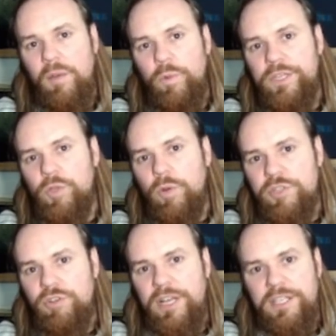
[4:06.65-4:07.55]
When you are
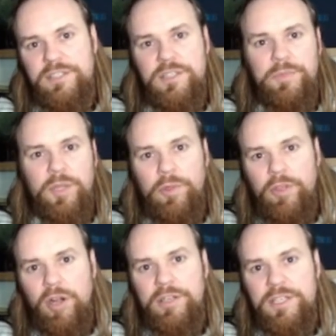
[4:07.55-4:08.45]
striking something with
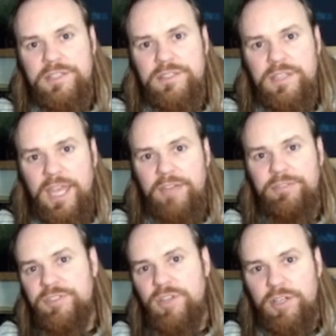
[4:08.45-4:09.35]
hardness, half
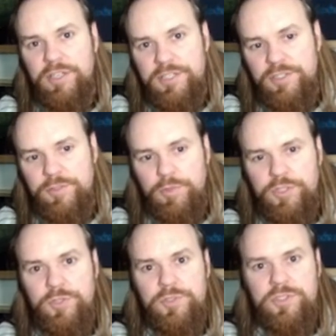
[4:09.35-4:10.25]
of its hardness is
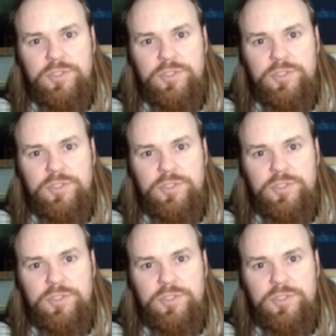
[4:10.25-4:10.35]
reduced,